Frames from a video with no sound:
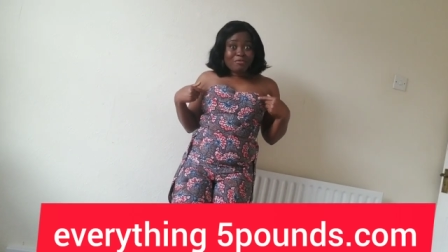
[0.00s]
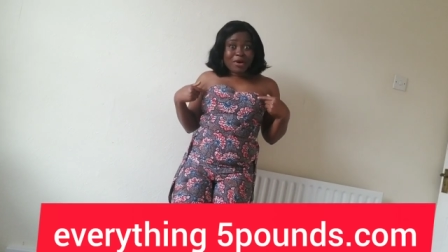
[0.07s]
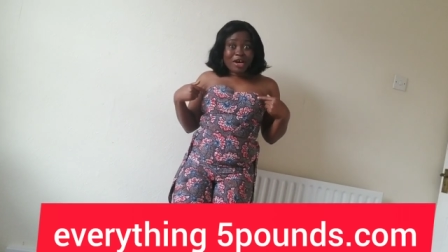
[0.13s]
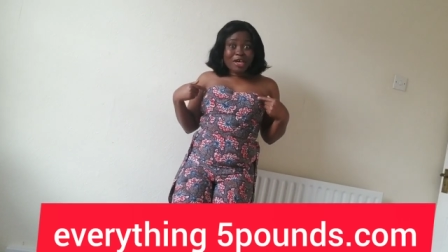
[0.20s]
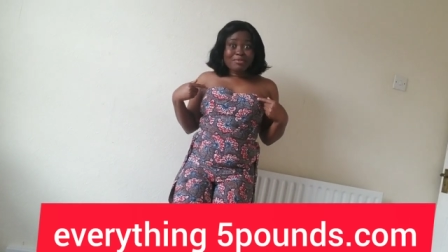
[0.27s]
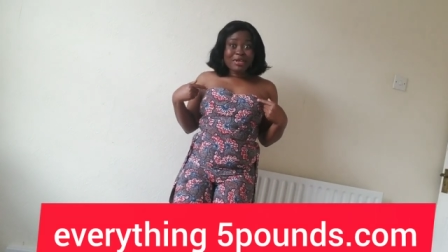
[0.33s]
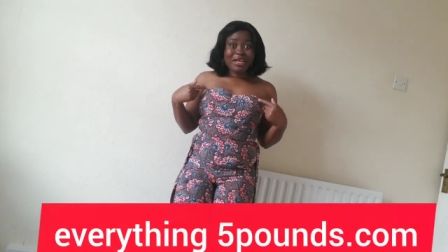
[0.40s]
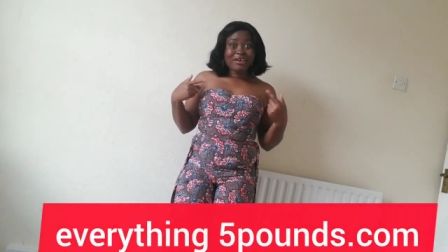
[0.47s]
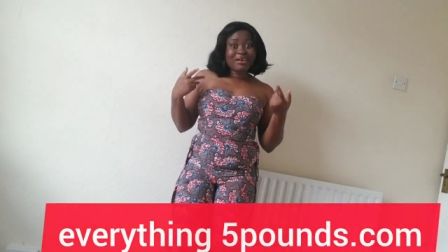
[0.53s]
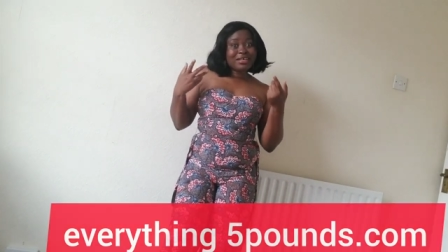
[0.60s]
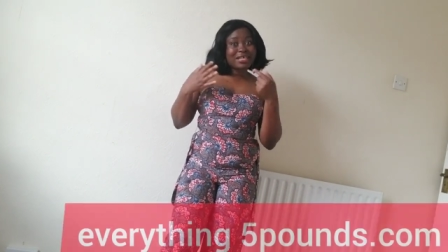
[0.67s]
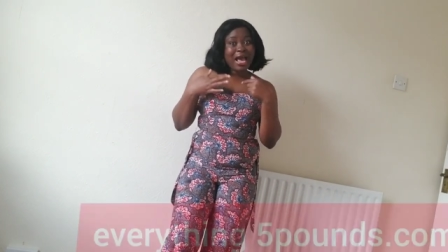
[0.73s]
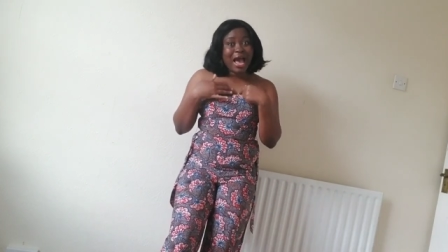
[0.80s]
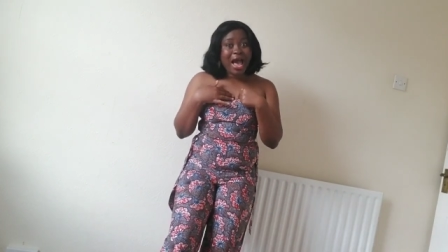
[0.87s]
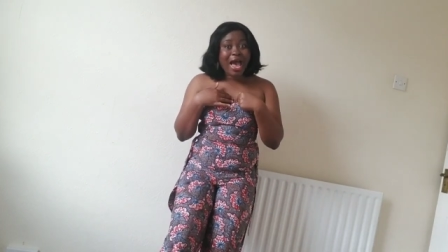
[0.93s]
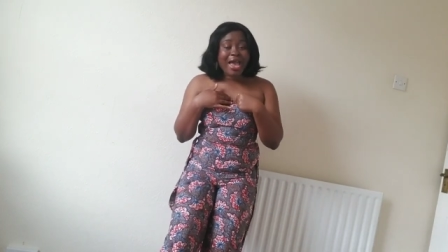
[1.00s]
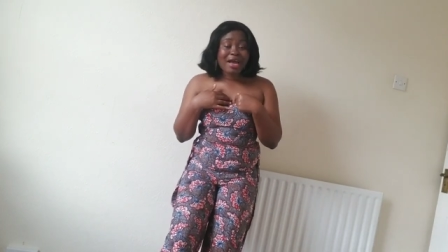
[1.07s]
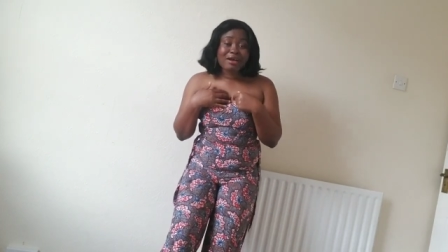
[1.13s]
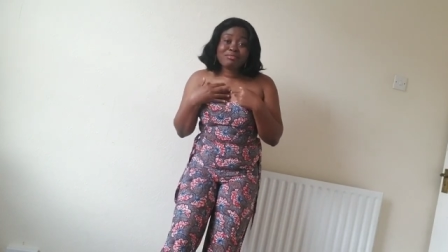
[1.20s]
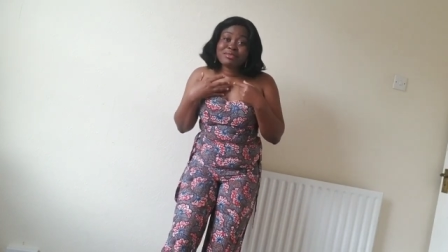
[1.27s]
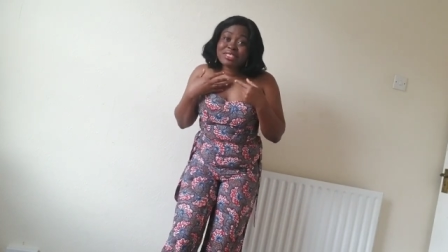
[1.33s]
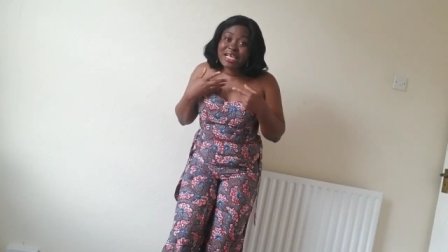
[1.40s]
pounds because I
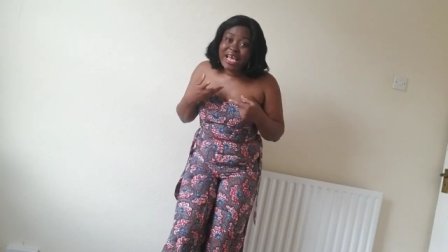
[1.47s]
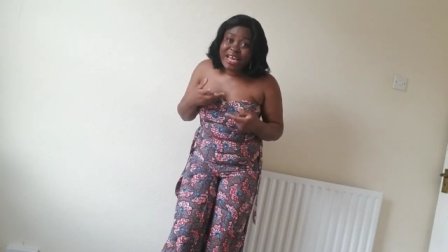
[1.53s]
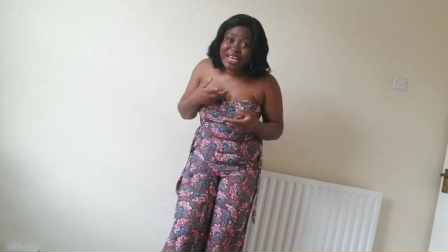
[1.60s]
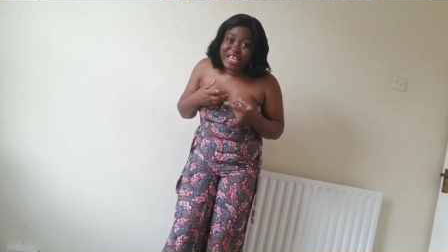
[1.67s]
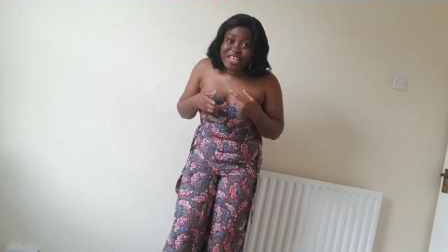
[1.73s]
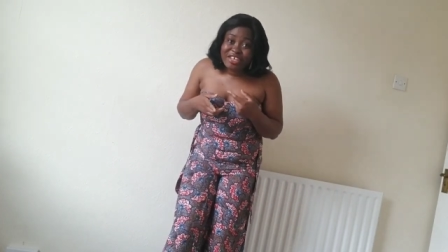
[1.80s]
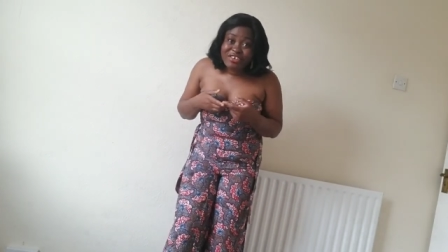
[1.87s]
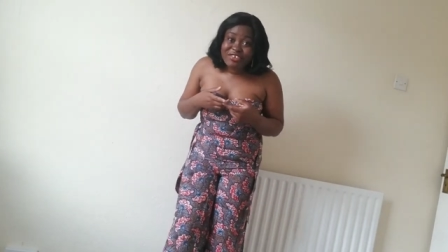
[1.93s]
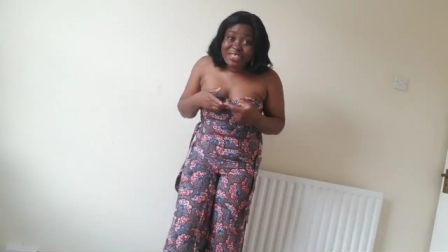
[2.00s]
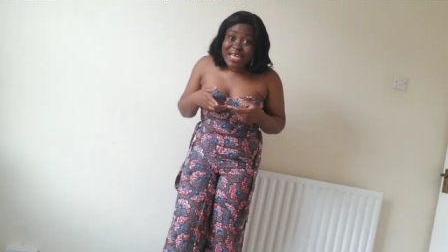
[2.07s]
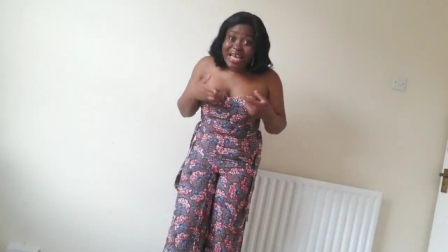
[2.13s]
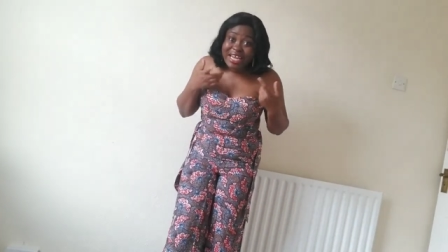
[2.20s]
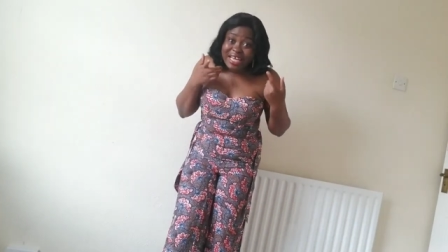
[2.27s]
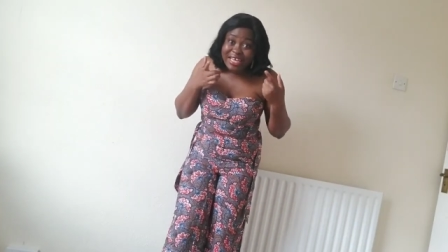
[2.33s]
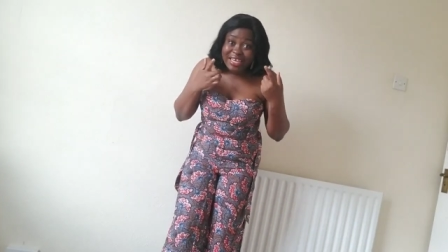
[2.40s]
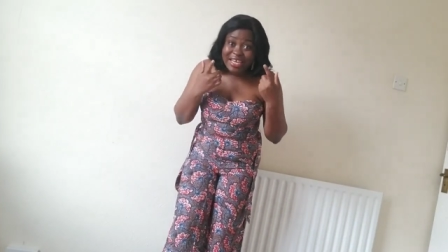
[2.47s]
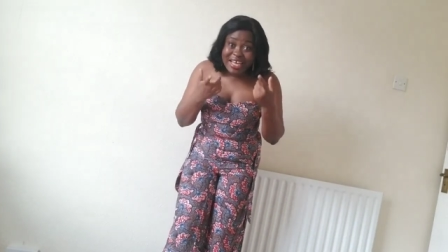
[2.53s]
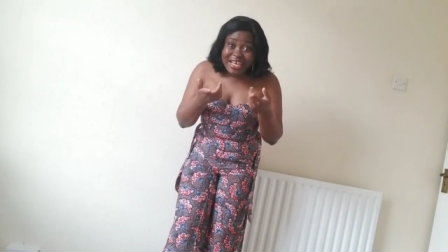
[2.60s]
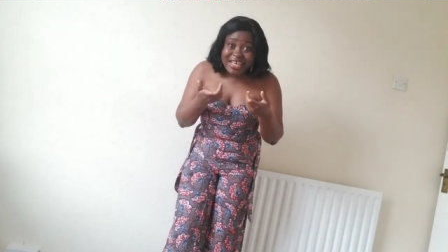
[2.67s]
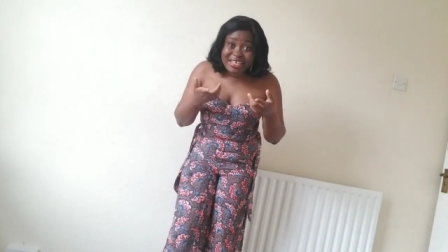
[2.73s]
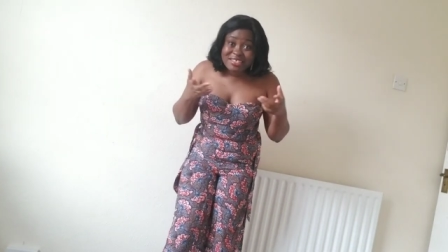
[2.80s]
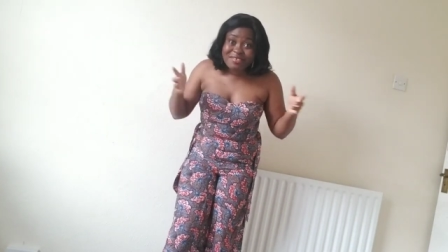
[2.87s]
am telling you that it
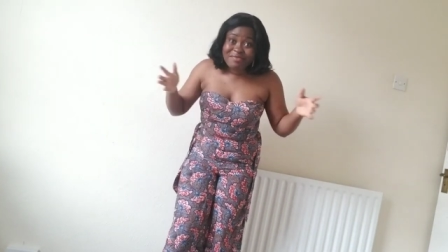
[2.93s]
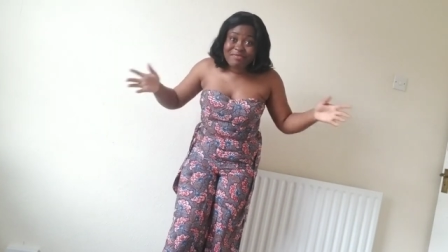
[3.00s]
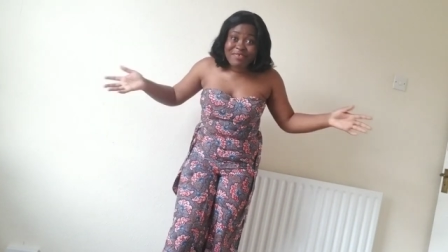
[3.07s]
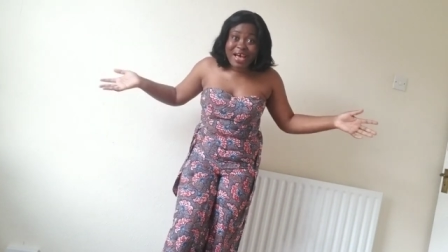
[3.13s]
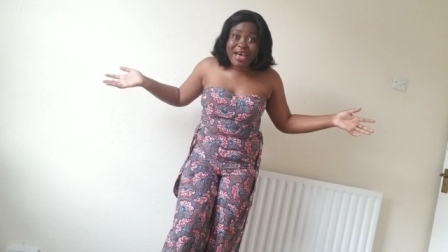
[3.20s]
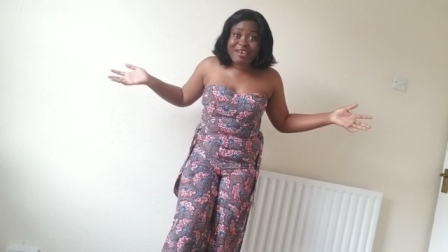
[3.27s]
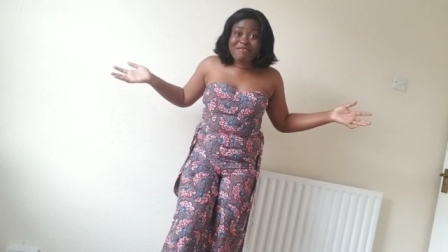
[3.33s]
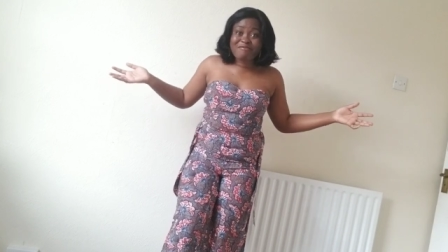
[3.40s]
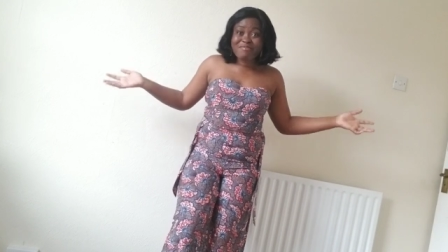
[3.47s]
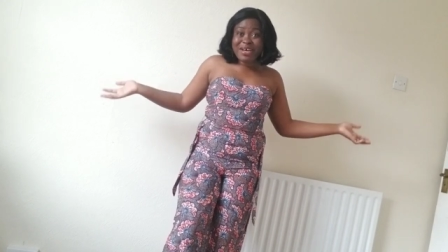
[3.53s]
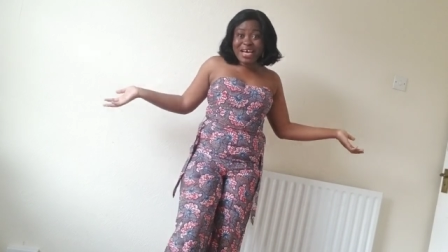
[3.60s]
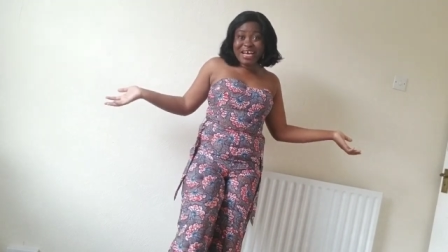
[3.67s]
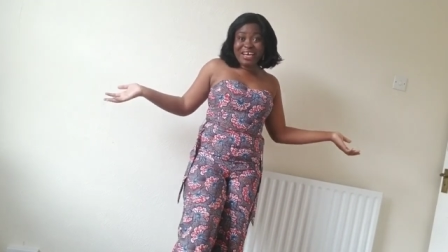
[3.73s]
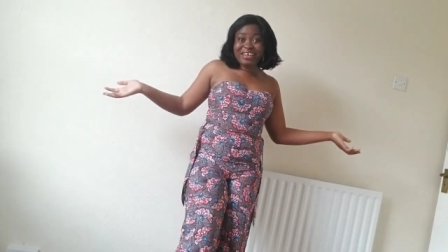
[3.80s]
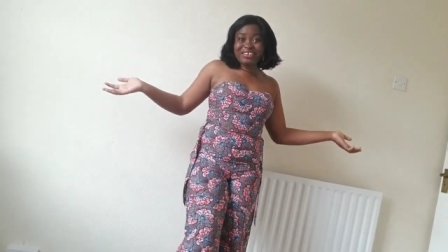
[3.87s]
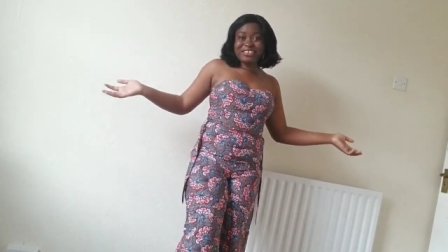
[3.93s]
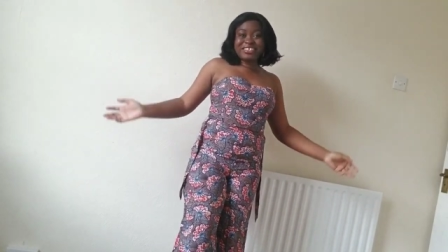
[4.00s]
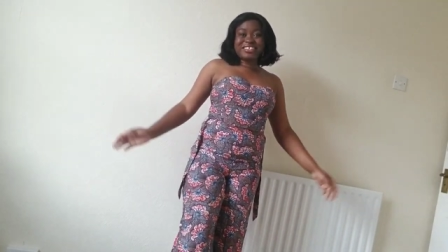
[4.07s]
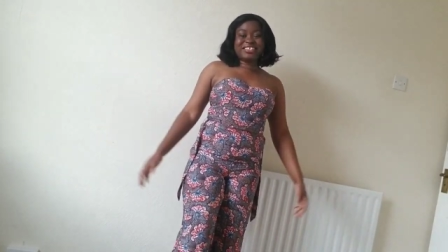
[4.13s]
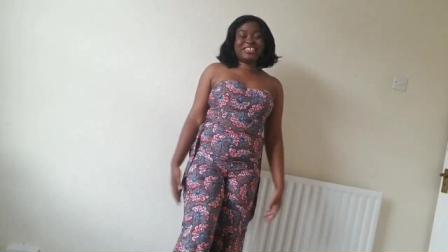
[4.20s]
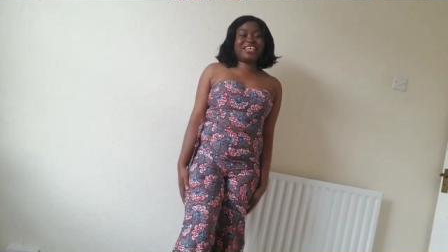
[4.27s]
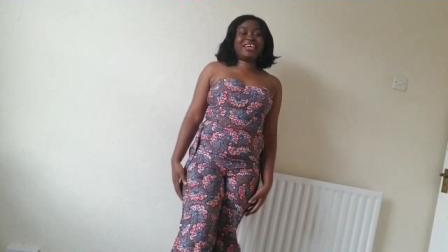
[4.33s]
is five pounds.
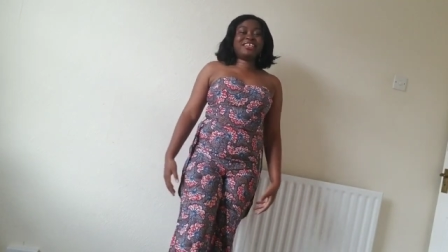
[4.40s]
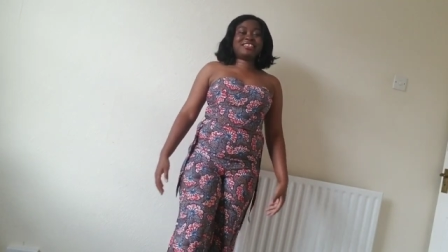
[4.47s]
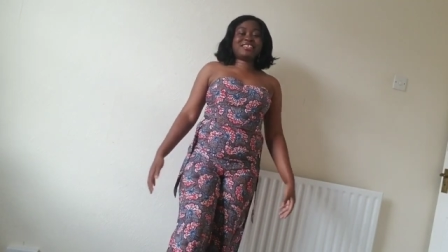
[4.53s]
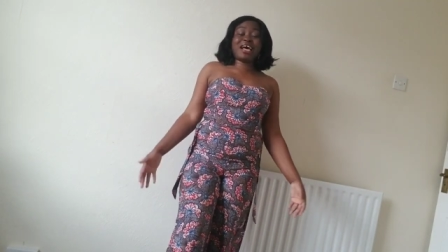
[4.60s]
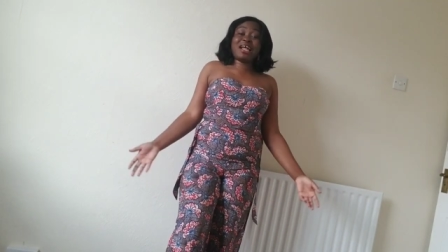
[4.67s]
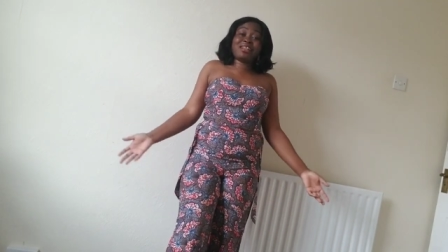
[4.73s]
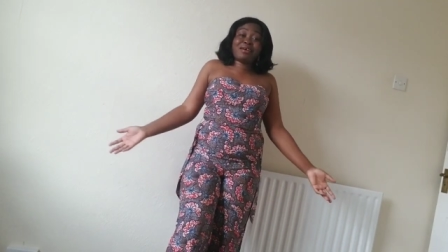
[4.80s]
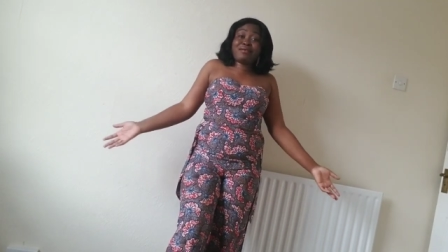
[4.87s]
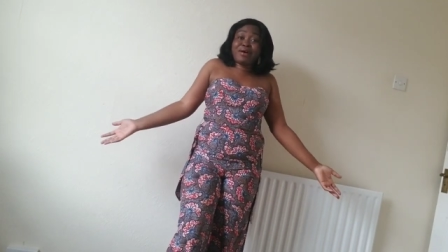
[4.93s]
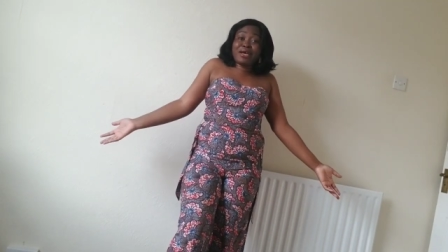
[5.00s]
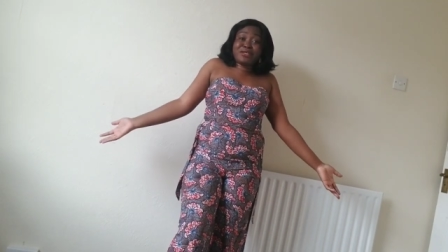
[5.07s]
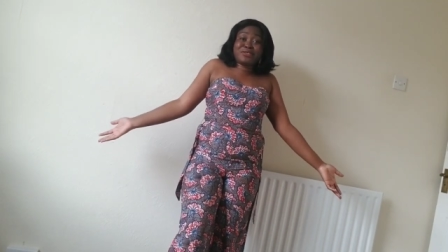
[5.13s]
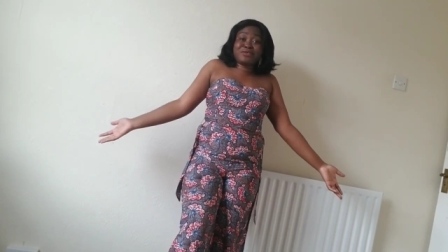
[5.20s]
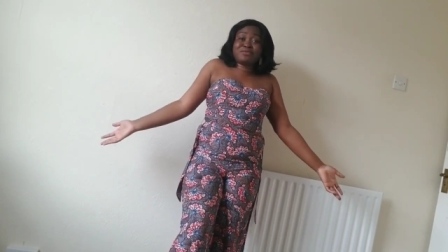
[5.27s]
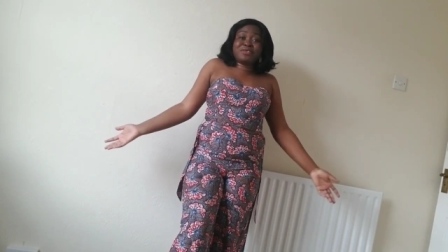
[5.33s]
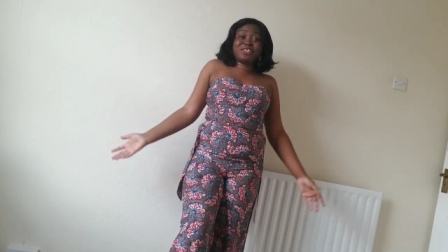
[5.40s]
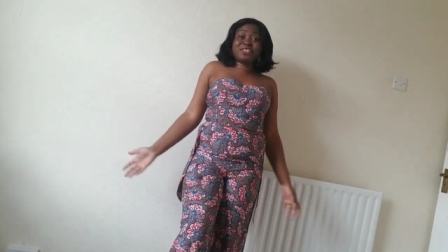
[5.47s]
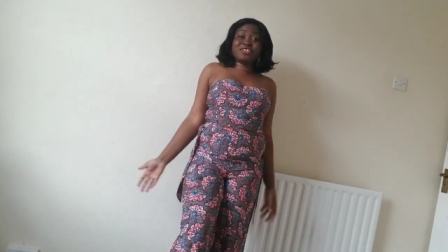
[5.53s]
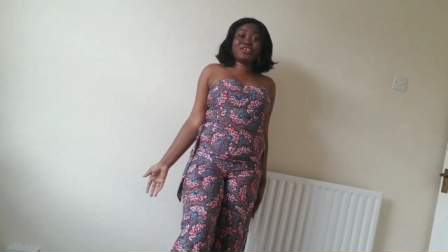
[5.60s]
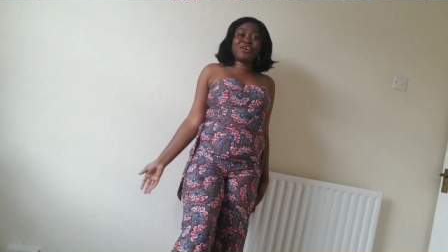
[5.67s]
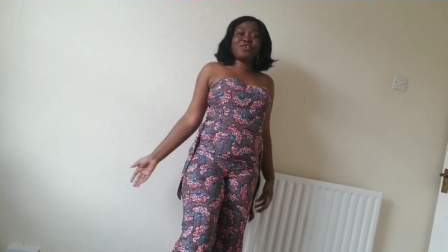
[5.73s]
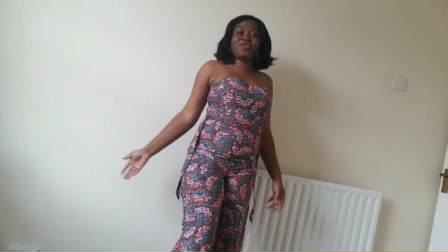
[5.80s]
Yes, otherwise you
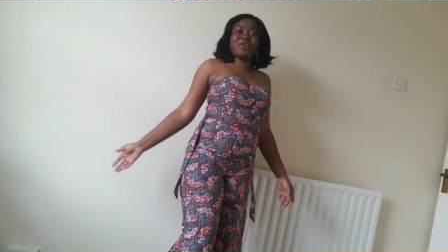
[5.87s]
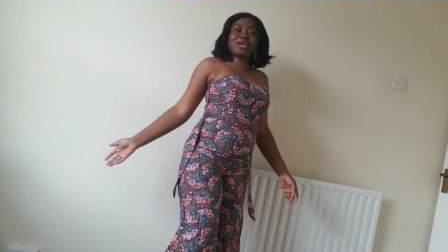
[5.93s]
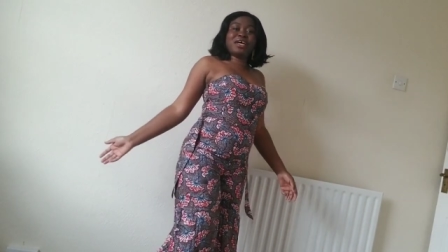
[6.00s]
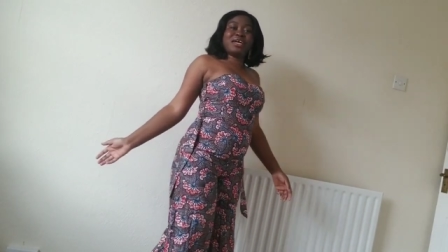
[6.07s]
wouldn't know.